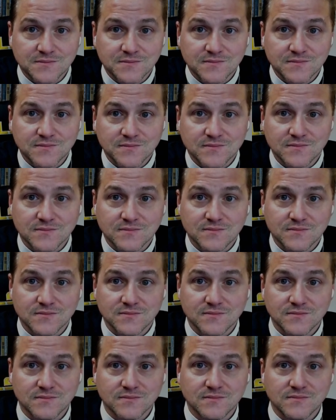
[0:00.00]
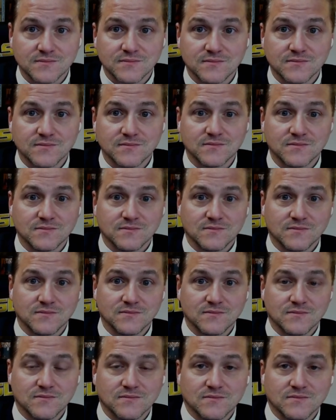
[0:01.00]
No one is speaking in this clip.